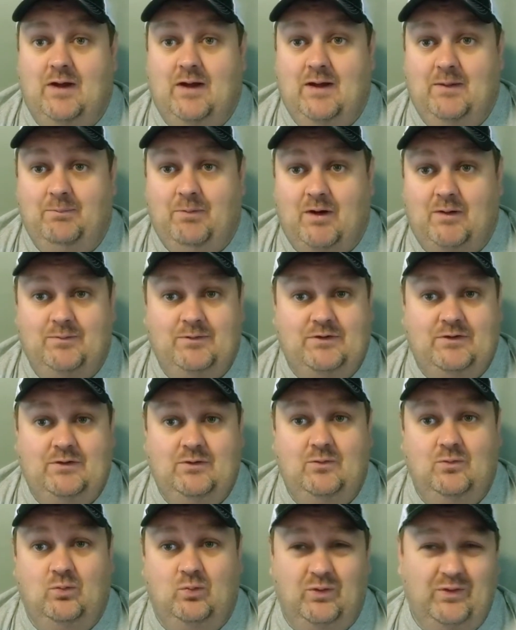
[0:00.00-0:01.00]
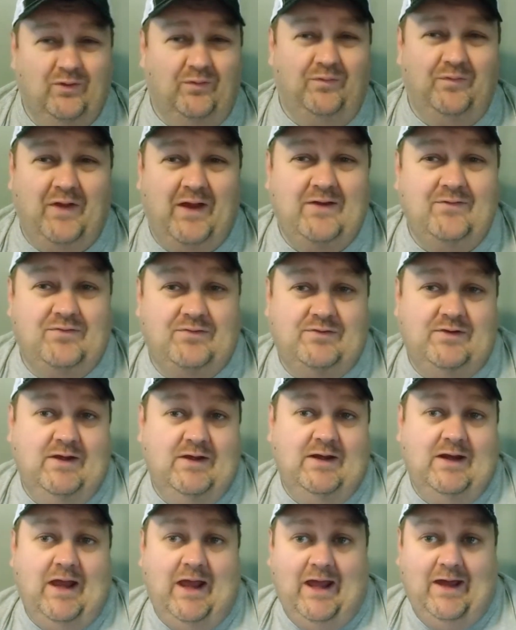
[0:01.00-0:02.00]
barbecue real knife
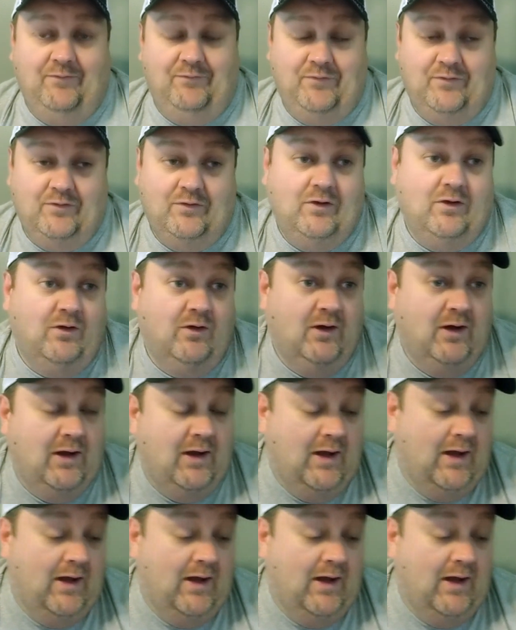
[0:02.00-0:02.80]
set after